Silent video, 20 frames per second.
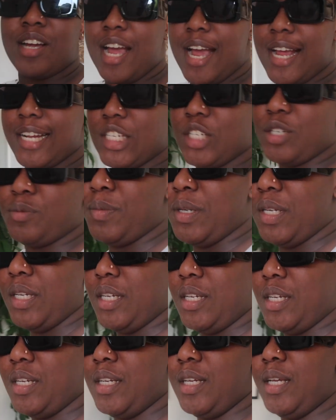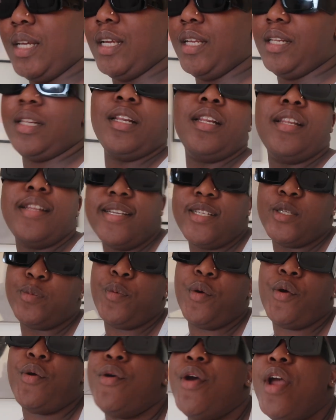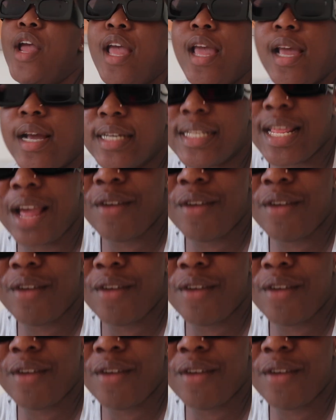catch me in Lisbon because